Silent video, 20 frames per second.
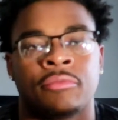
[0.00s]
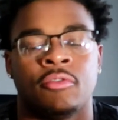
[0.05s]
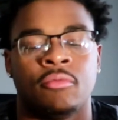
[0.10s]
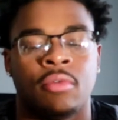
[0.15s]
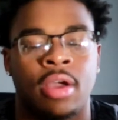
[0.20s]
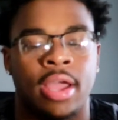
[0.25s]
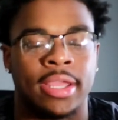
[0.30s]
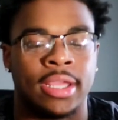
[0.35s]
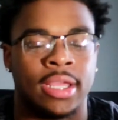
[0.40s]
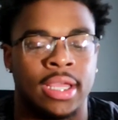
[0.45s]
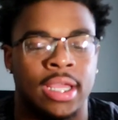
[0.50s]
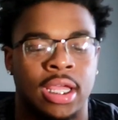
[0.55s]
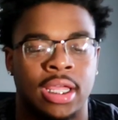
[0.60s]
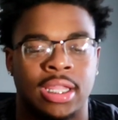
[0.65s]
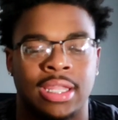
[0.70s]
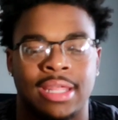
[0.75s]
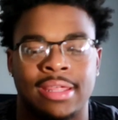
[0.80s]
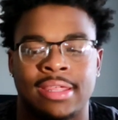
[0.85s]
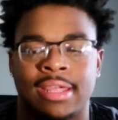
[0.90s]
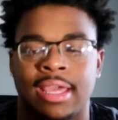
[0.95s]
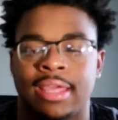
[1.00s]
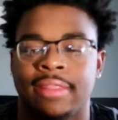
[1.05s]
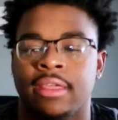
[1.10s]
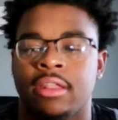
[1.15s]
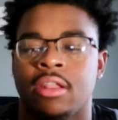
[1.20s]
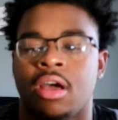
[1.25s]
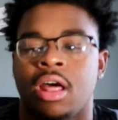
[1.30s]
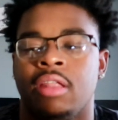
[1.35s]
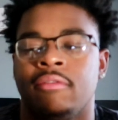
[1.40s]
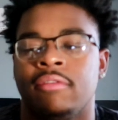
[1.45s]
right? Let's say
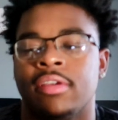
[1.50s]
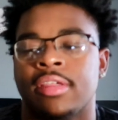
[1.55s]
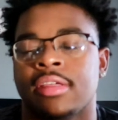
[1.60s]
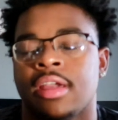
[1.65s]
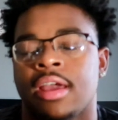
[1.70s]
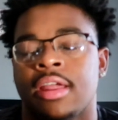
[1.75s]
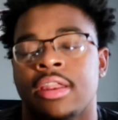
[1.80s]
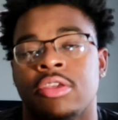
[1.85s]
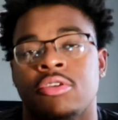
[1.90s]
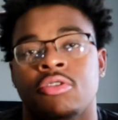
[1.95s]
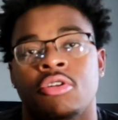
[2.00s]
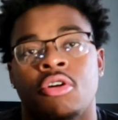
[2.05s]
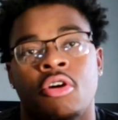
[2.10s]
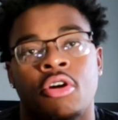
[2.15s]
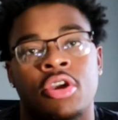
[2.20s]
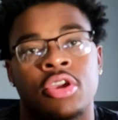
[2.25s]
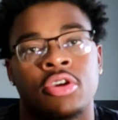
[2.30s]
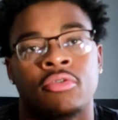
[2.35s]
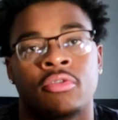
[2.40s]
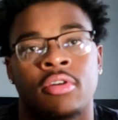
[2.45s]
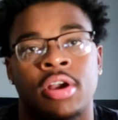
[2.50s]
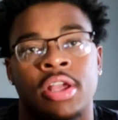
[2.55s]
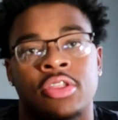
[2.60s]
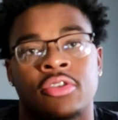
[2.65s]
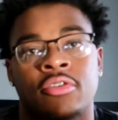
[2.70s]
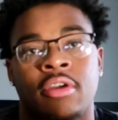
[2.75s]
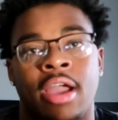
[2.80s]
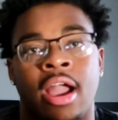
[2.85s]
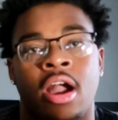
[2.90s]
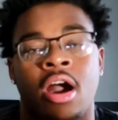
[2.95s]
then all of a sudden you go and you run
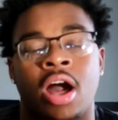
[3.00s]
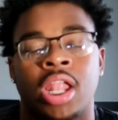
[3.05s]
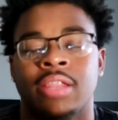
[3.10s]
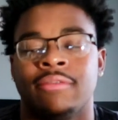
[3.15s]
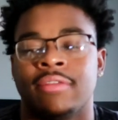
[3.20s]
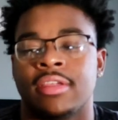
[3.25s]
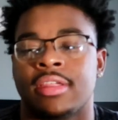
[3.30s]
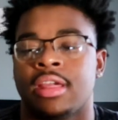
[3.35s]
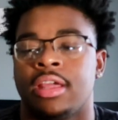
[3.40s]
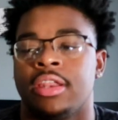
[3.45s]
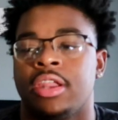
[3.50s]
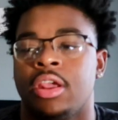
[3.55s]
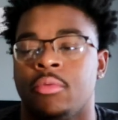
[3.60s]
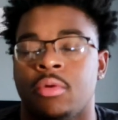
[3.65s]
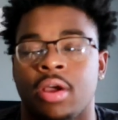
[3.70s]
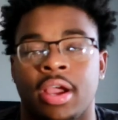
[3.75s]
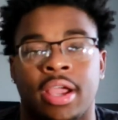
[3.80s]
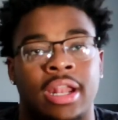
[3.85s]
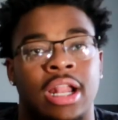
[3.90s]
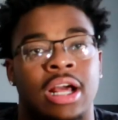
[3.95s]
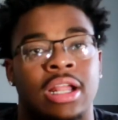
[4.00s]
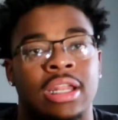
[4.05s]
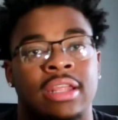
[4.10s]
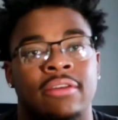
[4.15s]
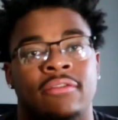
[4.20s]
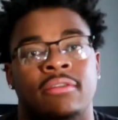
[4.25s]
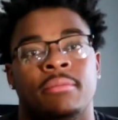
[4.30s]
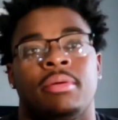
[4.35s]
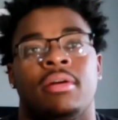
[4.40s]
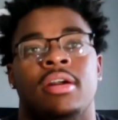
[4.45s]
track. All of a sudden you're working out
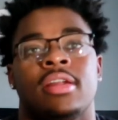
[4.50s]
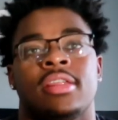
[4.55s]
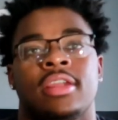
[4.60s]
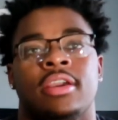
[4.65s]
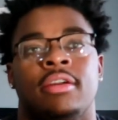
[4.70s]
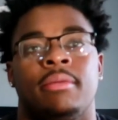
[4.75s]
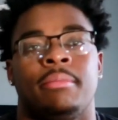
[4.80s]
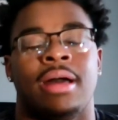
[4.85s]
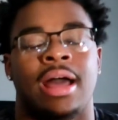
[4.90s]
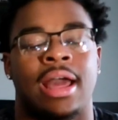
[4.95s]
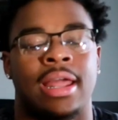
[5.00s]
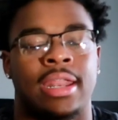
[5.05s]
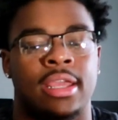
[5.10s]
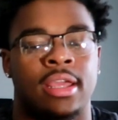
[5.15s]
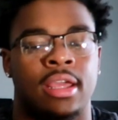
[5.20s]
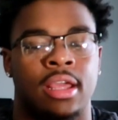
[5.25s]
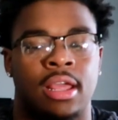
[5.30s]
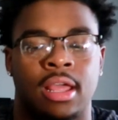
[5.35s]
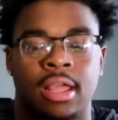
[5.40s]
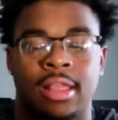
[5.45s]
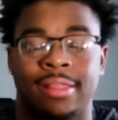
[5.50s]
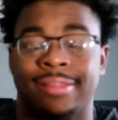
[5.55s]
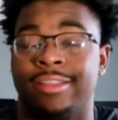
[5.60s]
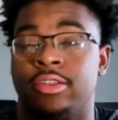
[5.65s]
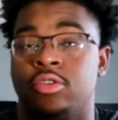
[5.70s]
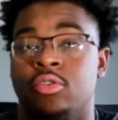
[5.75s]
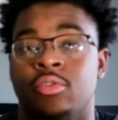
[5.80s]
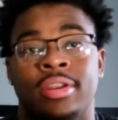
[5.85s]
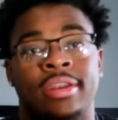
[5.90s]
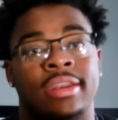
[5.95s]
different parts of your body to
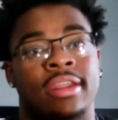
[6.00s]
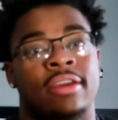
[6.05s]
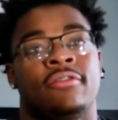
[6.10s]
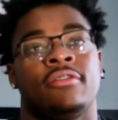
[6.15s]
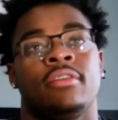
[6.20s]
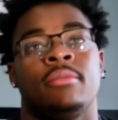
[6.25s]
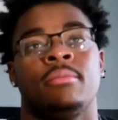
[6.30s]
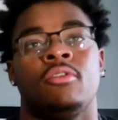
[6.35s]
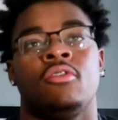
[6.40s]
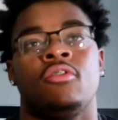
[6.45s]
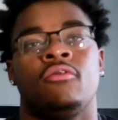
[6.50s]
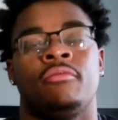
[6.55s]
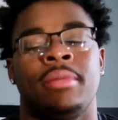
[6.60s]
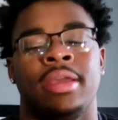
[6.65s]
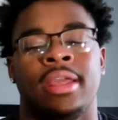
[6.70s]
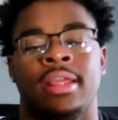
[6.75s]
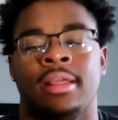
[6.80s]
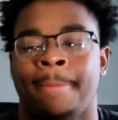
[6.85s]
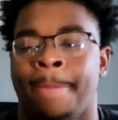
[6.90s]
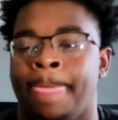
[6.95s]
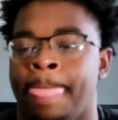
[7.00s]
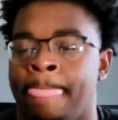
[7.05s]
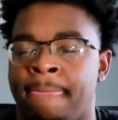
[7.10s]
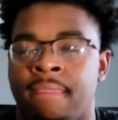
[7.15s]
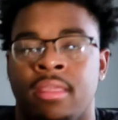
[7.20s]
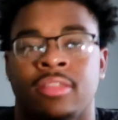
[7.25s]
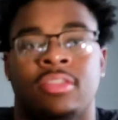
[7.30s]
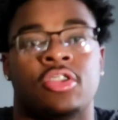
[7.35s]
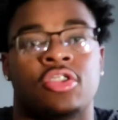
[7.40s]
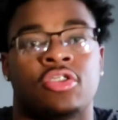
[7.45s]
do a different movement
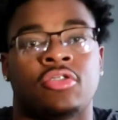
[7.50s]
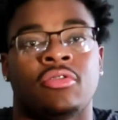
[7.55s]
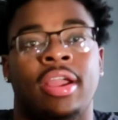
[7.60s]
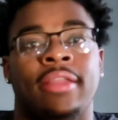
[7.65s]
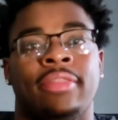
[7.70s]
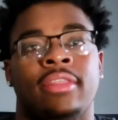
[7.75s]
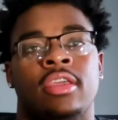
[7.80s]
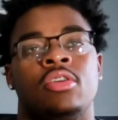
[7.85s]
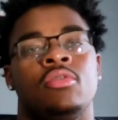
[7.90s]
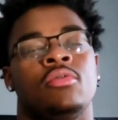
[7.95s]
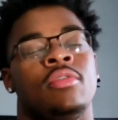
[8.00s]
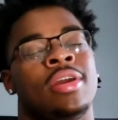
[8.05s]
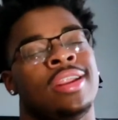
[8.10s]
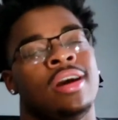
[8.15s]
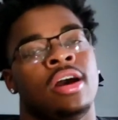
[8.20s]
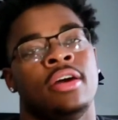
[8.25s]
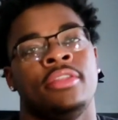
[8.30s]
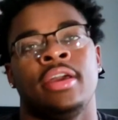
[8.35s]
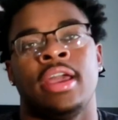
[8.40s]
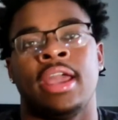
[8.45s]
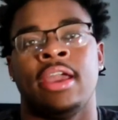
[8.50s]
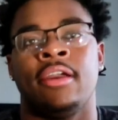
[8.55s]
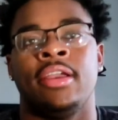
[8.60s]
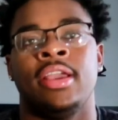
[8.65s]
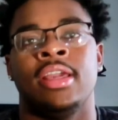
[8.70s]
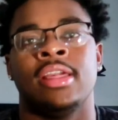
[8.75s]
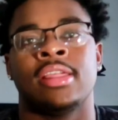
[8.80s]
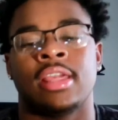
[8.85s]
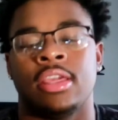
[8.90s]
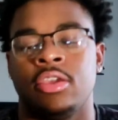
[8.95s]
to strengthen you in other
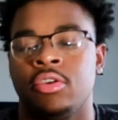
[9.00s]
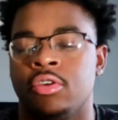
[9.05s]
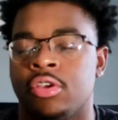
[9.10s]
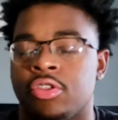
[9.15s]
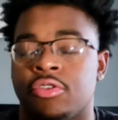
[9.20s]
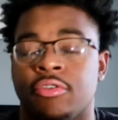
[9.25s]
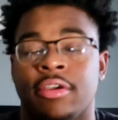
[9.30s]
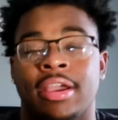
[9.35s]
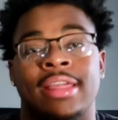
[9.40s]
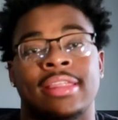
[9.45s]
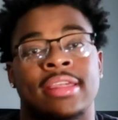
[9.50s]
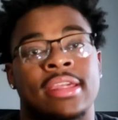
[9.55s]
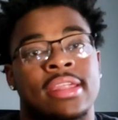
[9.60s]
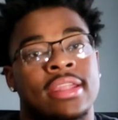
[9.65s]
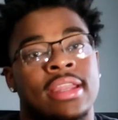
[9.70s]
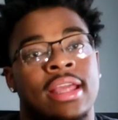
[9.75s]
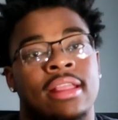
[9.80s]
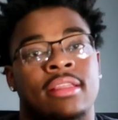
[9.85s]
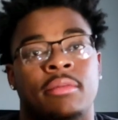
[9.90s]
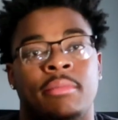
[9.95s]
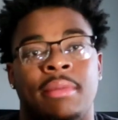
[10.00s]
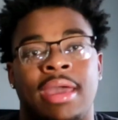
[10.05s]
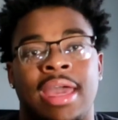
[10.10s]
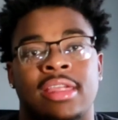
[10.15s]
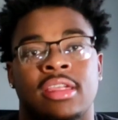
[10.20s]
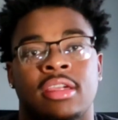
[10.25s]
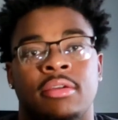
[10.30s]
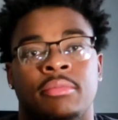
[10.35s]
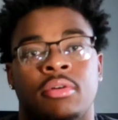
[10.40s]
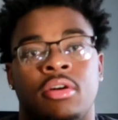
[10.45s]
areas and you can transition that to
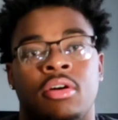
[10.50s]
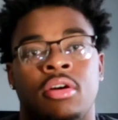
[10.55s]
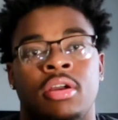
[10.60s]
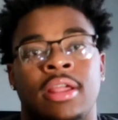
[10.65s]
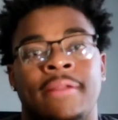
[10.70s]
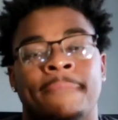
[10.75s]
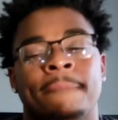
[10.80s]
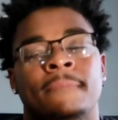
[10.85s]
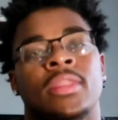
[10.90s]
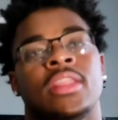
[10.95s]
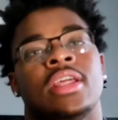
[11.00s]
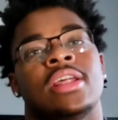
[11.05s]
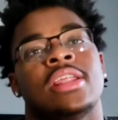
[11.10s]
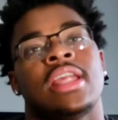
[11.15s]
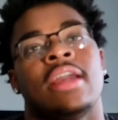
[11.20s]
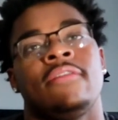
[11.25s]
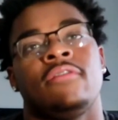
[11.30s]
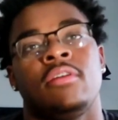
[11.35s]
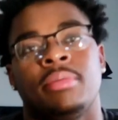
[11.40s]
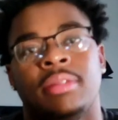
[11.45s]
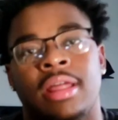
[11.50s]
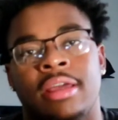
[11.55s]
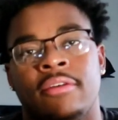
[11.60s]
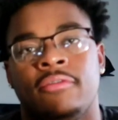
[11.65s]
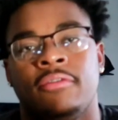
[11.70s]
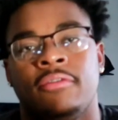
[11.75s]
basketball let's say if you play